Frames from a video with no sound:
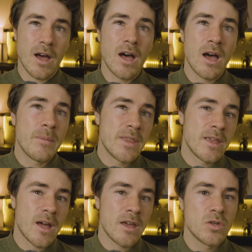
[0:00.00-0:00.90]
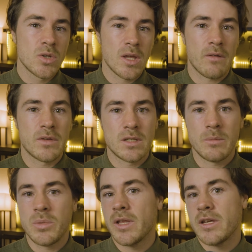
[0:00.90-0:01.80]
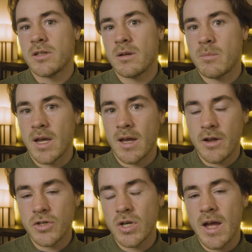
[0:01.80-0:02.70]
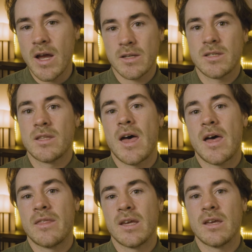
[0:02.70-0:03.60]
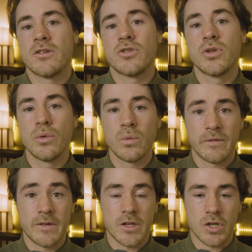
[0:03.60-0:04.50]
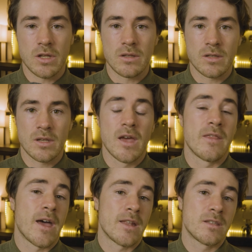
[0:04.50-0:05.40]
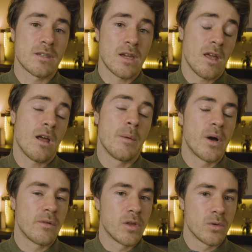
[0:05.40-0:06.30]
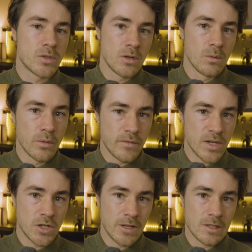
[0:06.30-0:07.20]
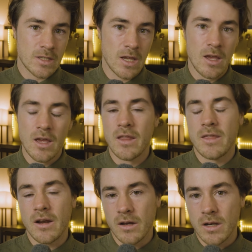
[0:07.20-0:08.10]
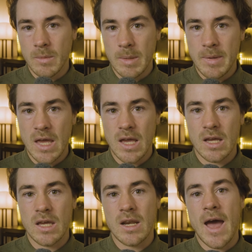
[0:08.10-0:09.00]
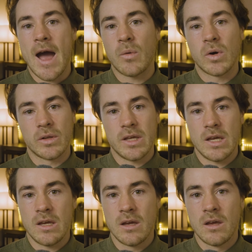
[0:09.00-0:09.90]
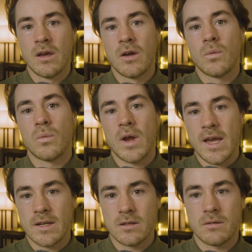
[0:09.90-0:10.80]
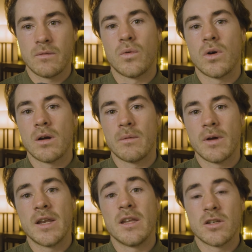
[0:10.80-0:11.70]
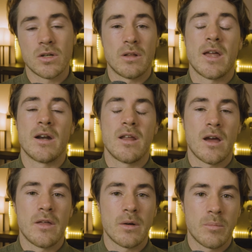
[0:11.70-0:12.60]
Um, and then I usually have a stipulation in my contracts that they get two revisions and that's it. Above those two revisions, they're going to be paying an hourly rate for additional editing on their